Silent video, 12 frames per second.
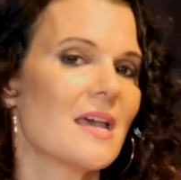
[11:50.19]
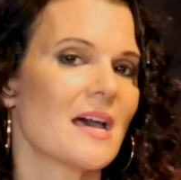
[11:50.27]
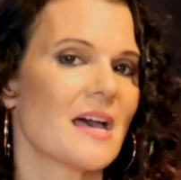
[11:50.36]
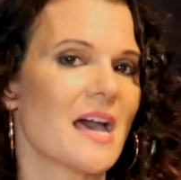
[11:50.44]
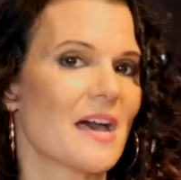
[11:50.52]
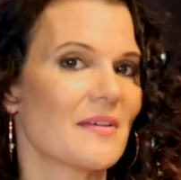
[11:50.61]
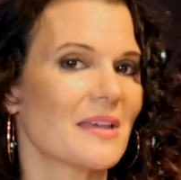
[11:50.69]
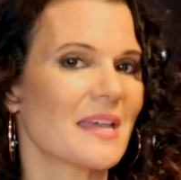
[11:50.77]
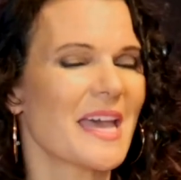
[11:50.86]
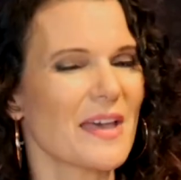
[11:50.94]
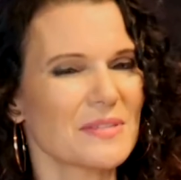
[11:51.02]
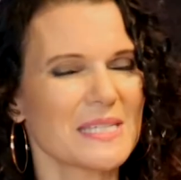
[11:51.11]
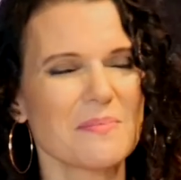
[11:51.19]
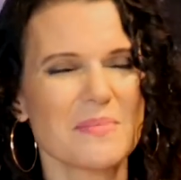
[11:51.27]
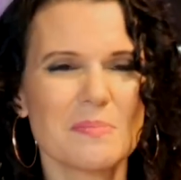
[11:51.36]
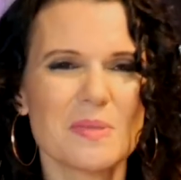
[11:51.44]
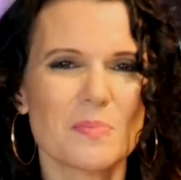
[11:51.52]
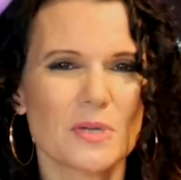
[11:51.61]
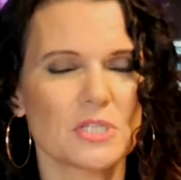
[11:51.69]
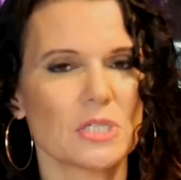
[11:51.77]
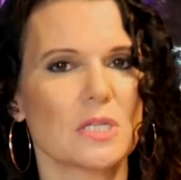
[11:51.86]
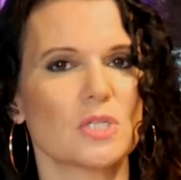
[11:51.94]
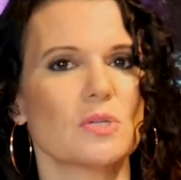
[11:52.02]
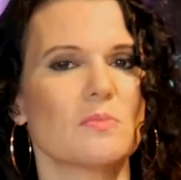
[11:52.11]
A half step might be pushing
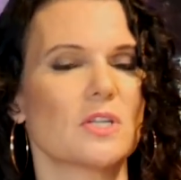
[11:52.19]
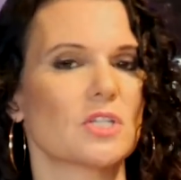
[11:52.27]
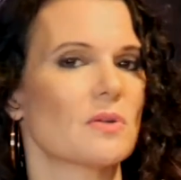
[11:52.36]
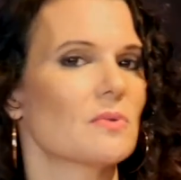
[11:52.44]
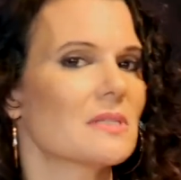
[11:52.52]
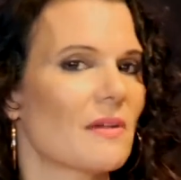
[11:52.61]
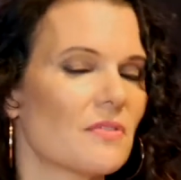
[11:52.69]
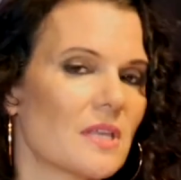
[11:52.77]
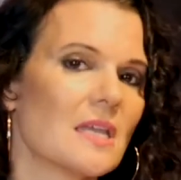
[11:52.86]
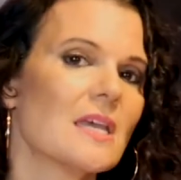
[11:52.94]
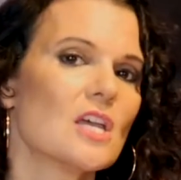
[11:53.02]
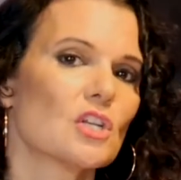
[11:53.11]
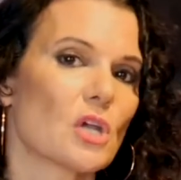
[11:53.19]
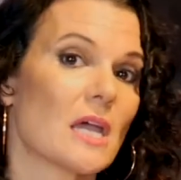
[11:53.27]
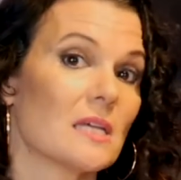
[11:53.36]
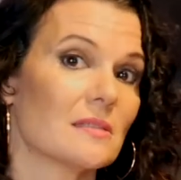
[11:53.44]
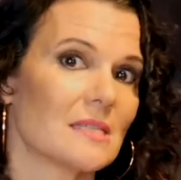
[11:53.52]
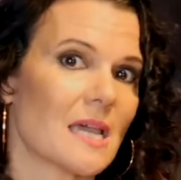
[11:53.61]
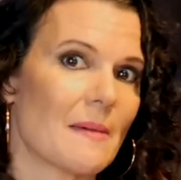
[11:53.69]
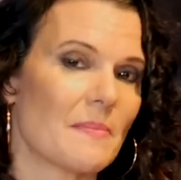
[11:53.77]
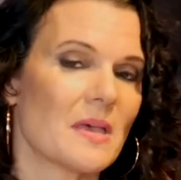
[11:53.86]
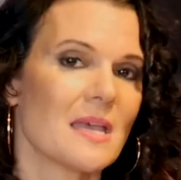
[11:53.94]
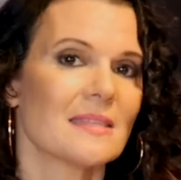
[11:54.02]
it too much. I would definitely try a step.